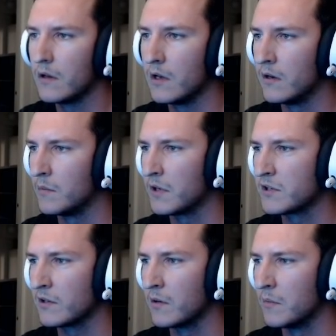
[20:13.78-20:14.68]
And I'm
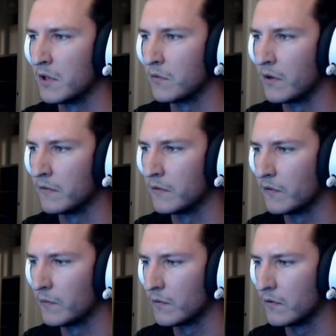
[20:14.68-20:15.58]
actually gonna be quiet for
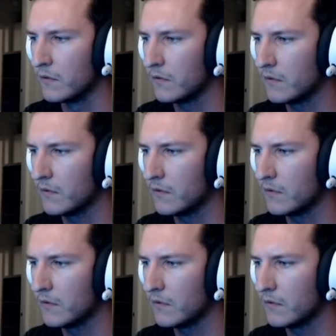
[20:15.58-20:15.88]
this one.